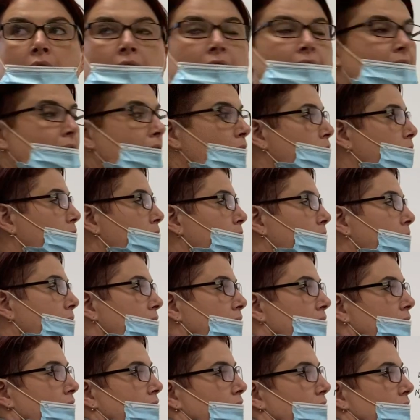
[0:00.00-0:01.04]
And now we're
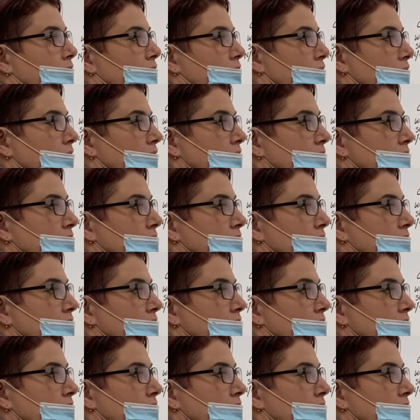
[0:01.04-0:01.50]
waiting 30 to